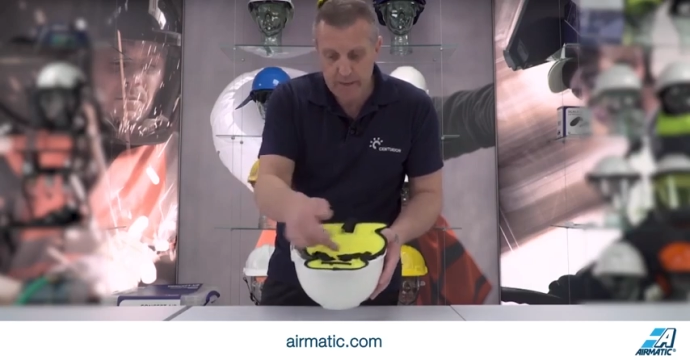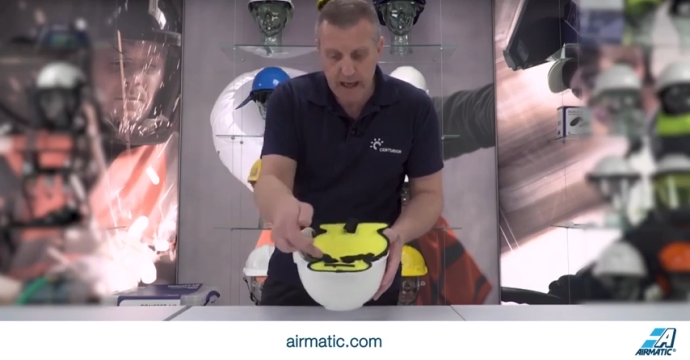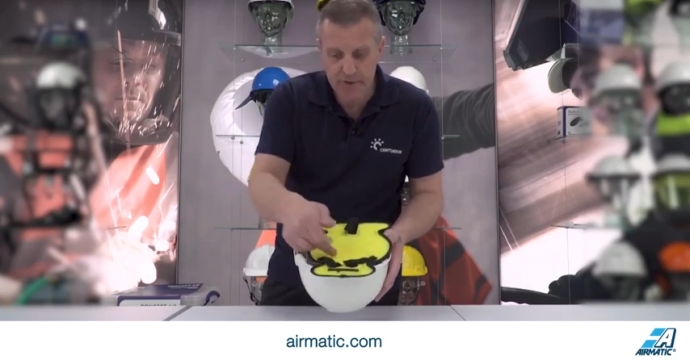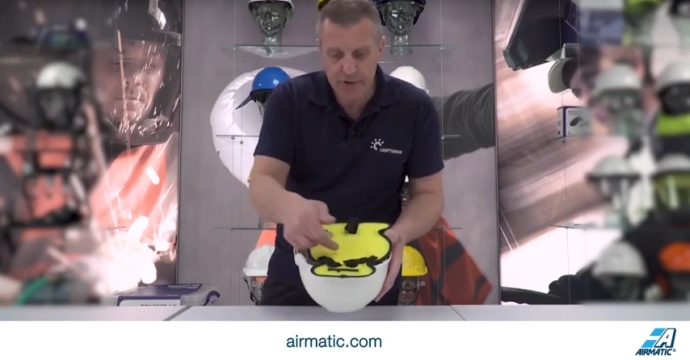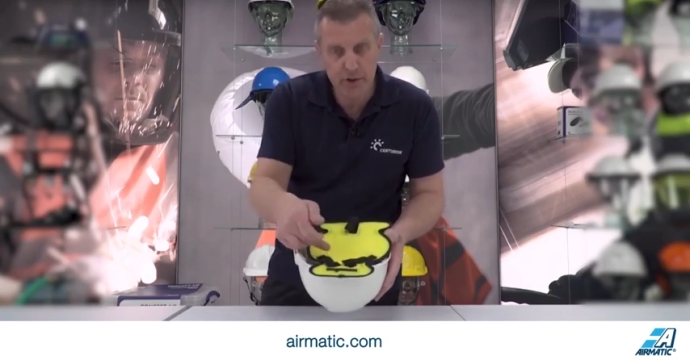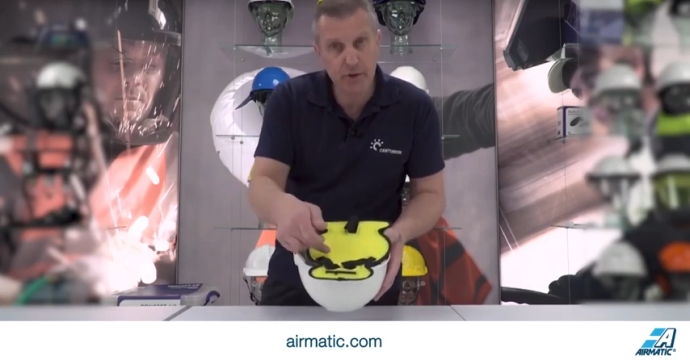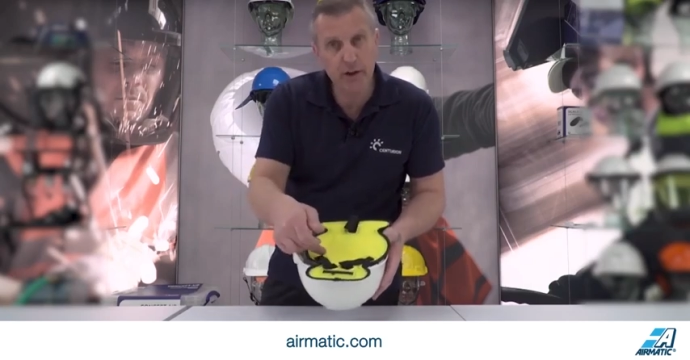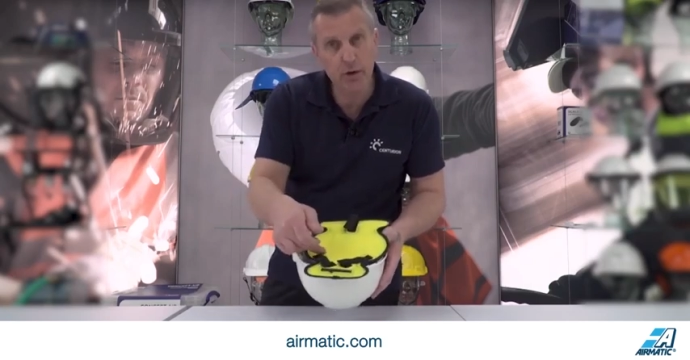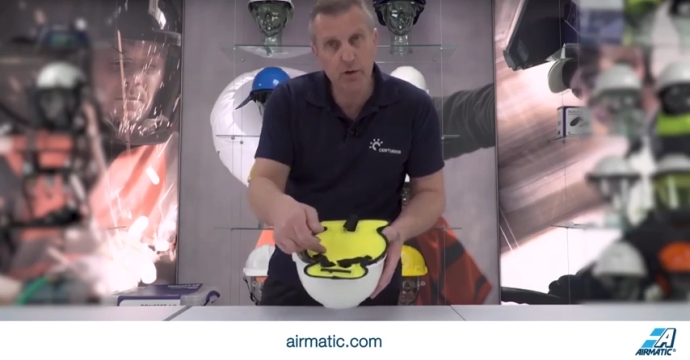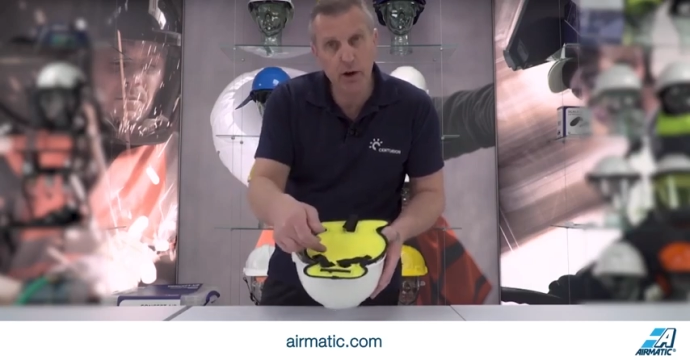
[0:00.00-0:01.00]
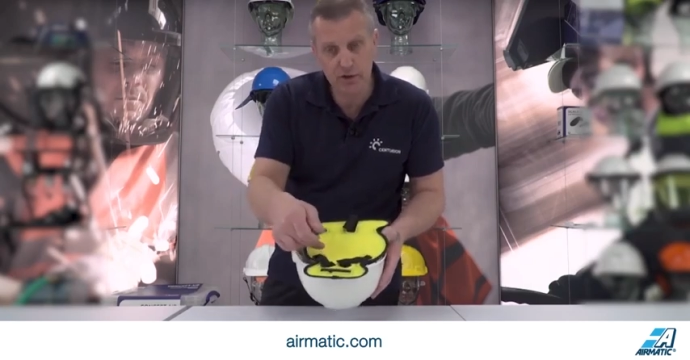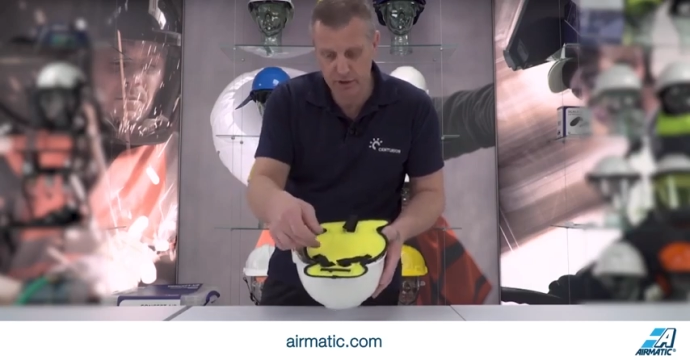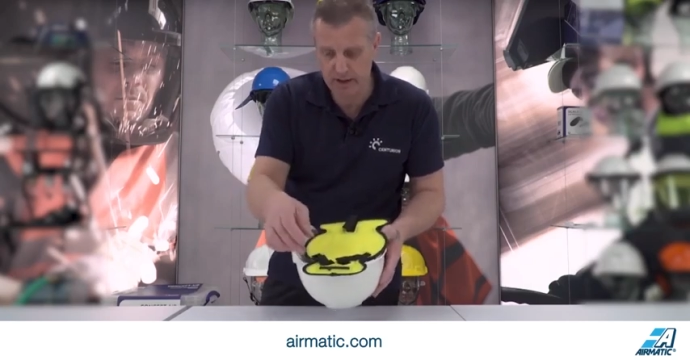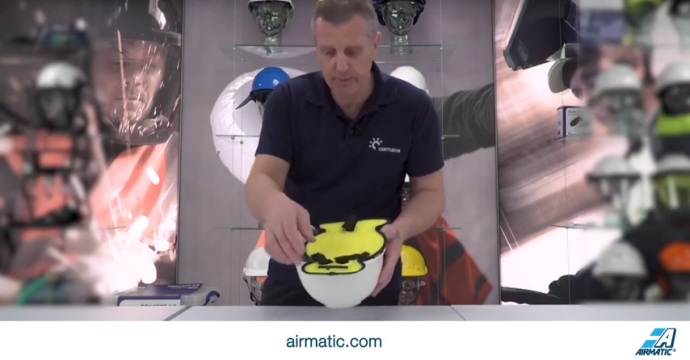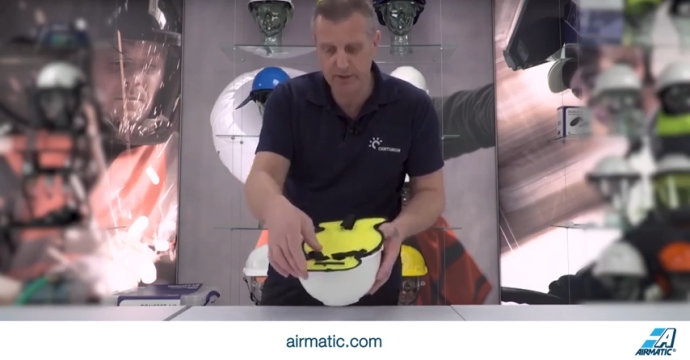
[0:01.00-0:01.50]
and two Velcro
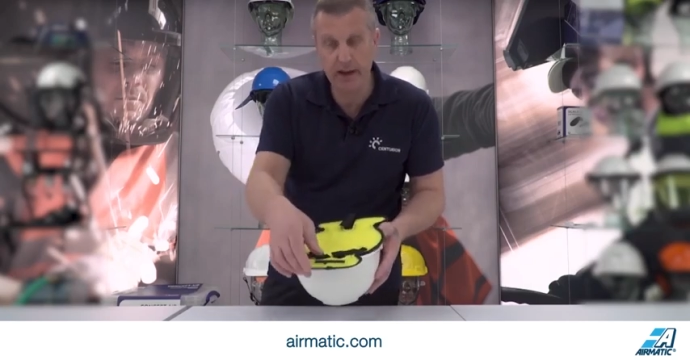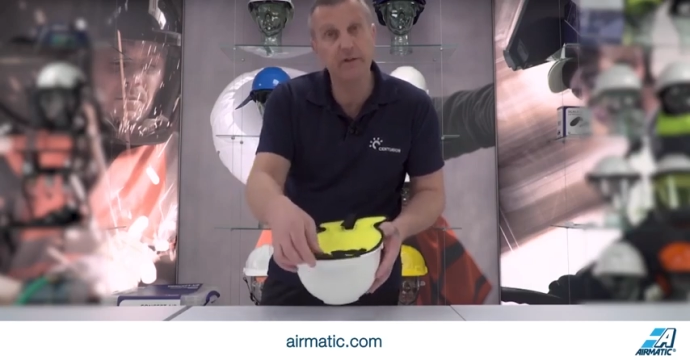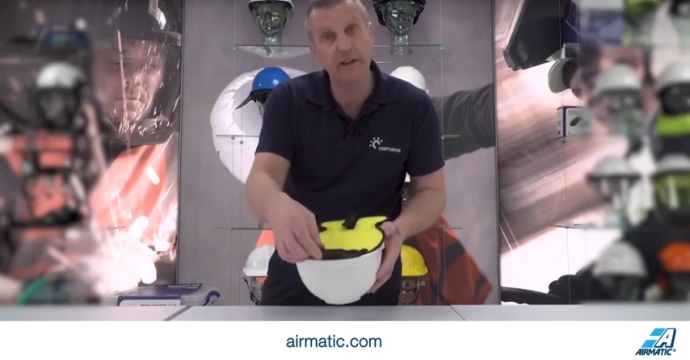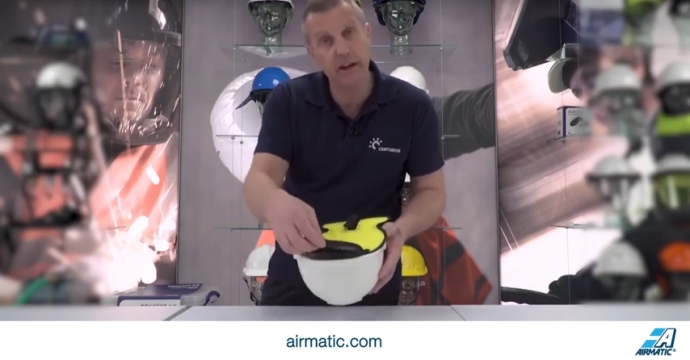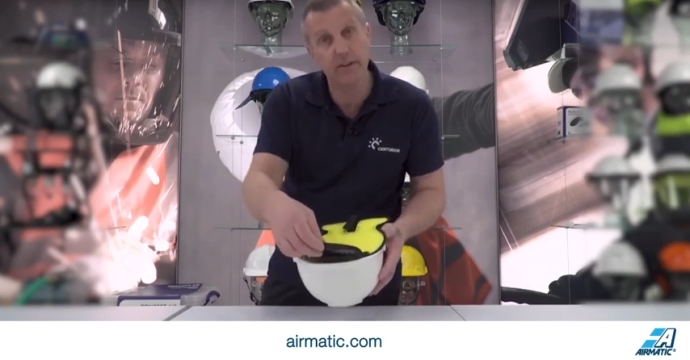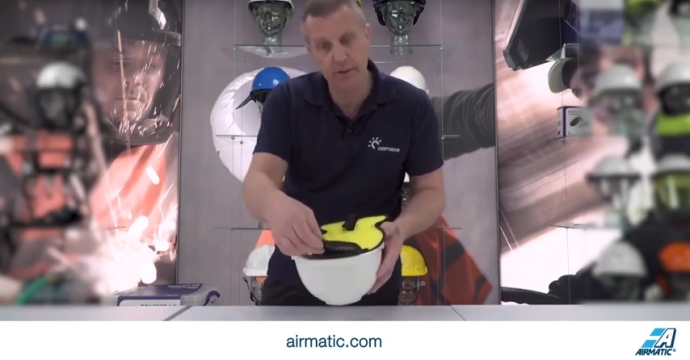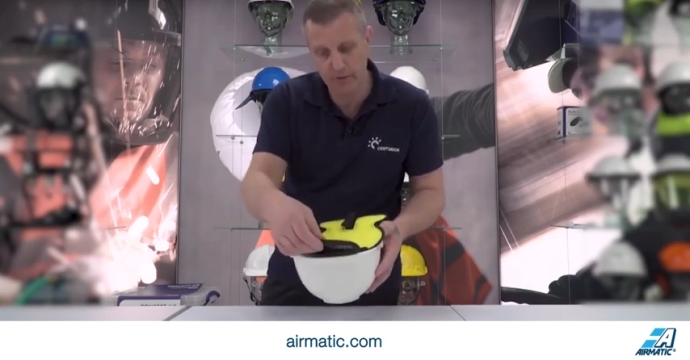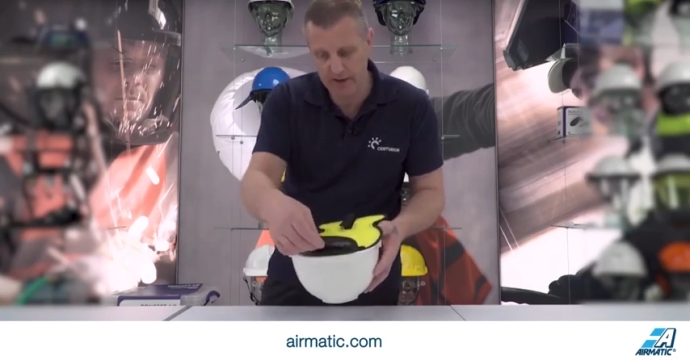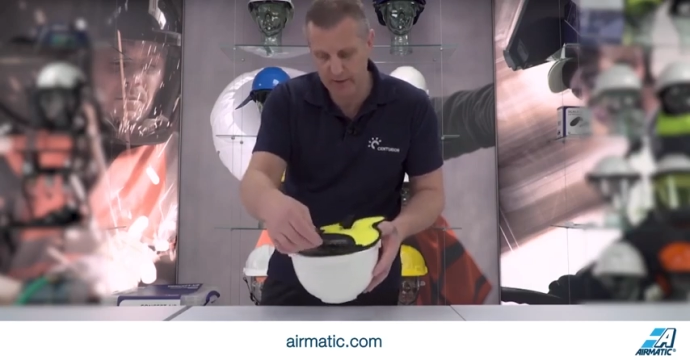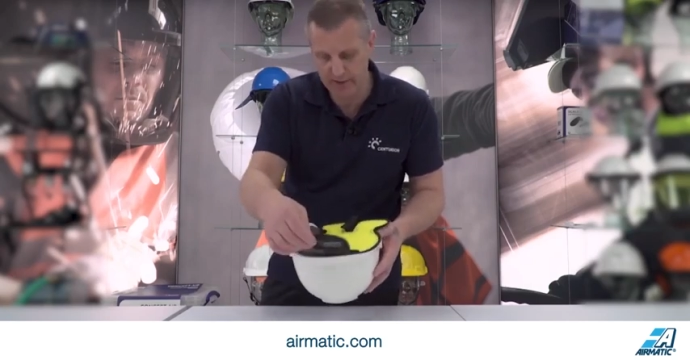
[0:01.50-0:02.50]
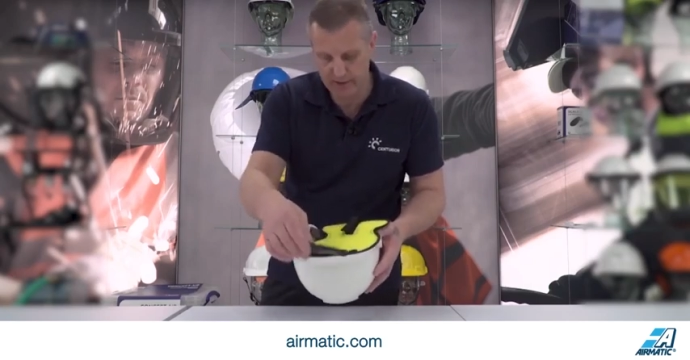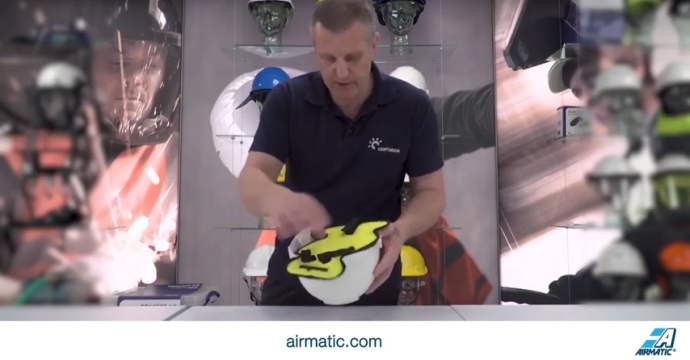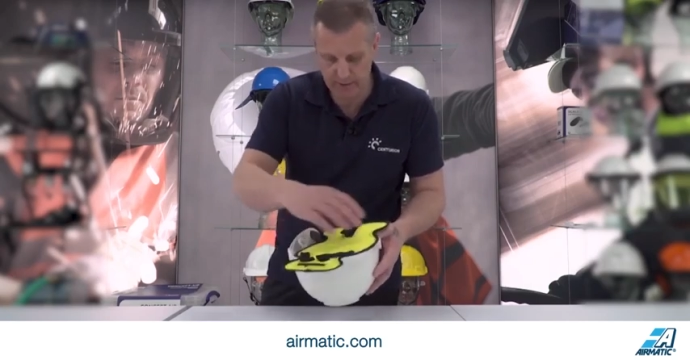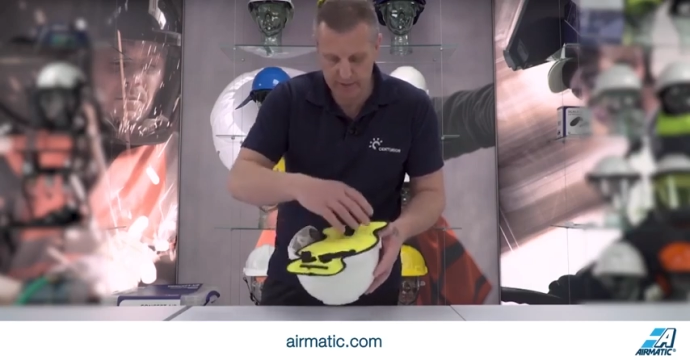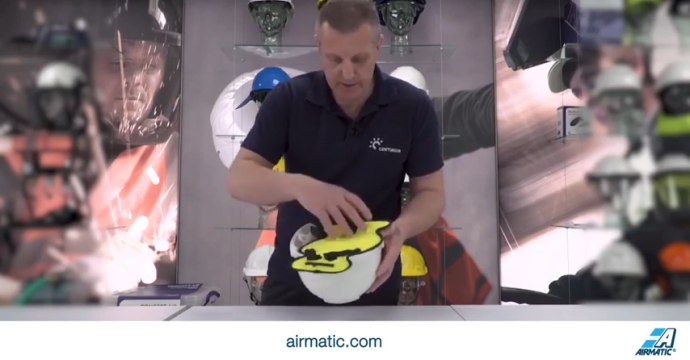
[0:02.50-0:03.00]
straps actually at the rear itself.